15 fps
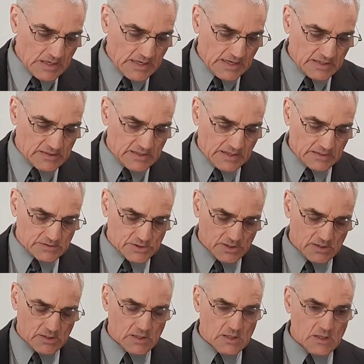and that
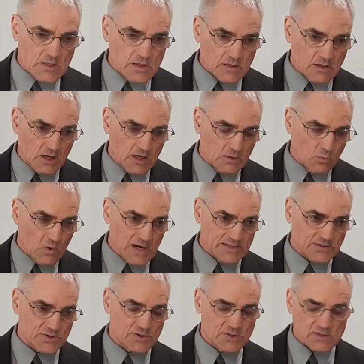God
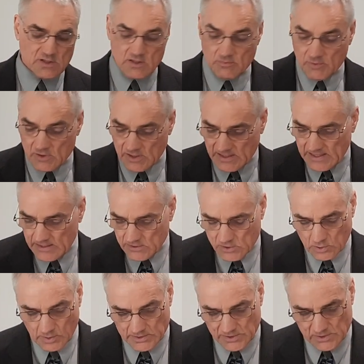wants to communicate
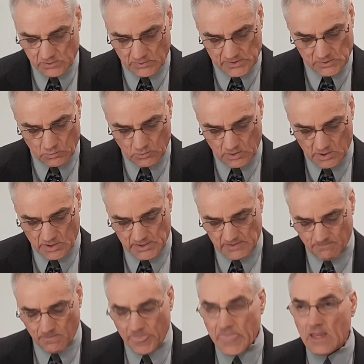to us through His Word.
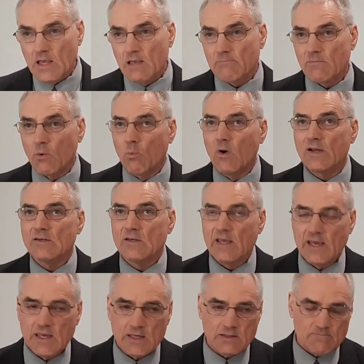But one
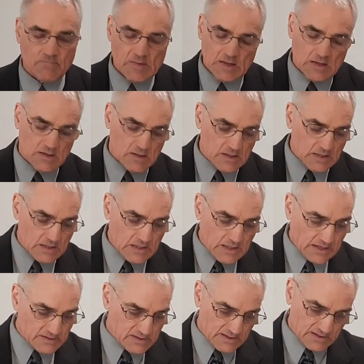day,
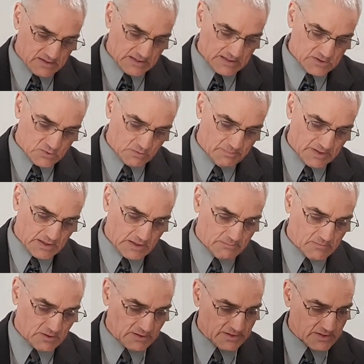I think things will
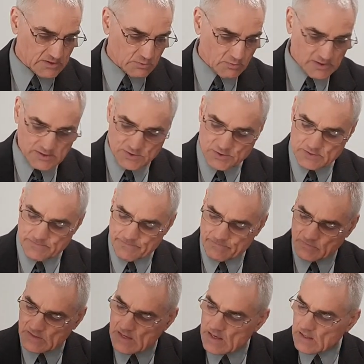become clear to us.
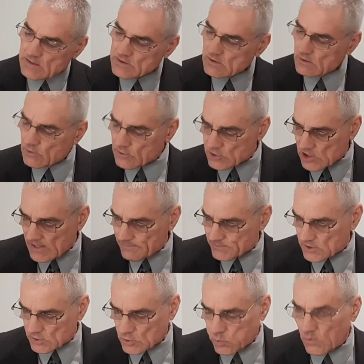So, Luke
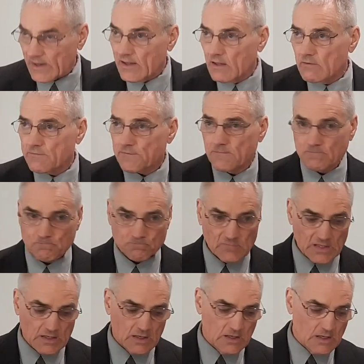chapter 12,
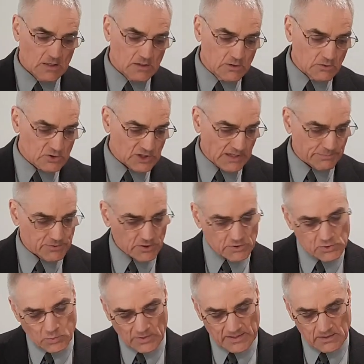Luke chapter
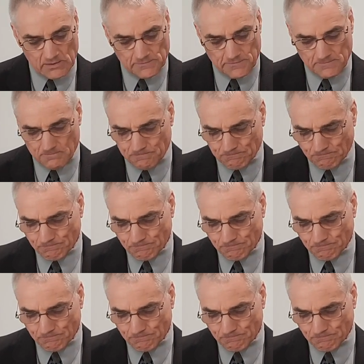12.